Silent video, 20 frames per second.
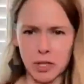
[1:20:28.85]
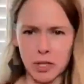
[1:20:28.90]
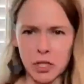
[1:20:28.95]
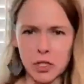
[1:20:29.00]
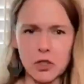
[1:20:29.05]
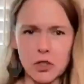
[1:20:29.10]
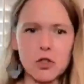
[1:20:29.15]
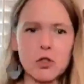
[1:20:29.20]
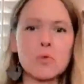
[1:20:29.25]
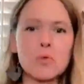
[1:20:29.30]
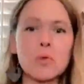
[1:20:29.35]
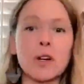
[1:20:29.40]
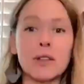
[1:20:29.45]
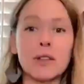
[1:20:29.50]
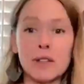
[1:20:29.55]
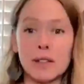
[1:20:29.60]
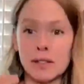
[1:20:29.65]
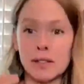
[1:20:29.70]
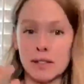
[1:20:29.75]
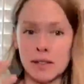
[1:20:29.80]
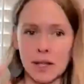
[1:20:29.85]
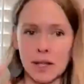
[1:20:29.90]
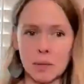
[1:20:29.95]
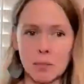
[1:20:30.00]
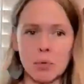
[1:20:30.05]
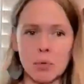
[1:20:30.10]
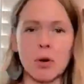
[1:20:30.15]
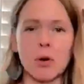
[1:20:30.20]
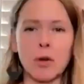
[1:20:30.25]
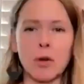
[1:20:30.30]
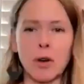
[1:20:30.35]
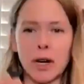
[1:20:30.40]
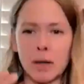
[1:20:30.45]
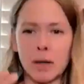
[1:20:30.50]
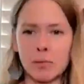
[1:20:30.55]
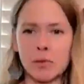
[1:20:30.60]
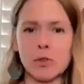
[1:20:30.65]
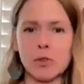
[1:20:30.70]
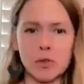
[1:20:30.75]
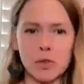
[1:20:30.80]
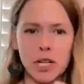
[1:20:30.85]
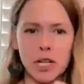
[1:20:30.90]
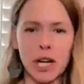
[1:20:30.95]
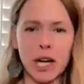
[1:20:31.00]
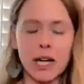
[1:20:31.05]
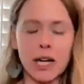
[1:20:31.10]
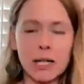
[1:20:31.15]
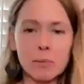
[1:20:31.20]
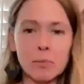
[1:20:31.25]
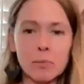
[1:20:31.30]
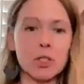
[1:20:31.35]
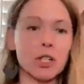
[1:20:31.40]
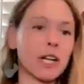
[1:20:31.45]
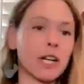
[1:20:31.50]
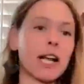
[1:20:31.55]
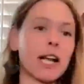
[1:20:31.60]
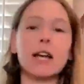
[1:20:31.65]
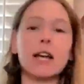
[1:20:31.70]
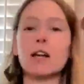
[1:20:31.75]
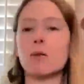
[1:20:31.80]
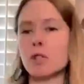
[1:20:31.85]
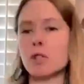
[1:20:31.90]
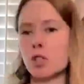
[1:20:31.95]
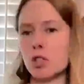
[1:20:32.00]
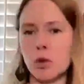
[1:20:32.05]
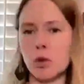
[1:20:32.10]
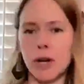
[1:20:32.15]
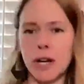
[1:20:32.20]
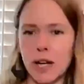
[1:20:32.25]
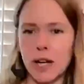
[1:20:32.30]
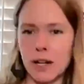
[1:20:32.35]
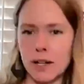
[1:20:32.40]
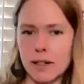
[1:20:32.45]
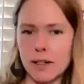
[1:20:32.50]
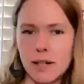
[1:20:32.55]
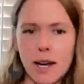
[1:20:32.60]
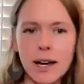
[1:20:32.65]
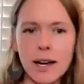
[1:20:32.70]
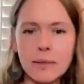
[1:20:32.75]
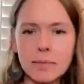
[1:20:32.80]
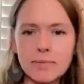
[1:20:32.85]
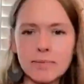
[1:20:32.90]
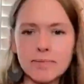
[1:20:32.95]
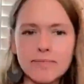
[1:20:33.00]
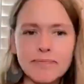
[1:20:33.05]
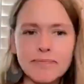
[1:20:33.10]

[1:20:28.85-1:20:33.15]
Like, do you run this as like programs through times, or can anyone join anytime?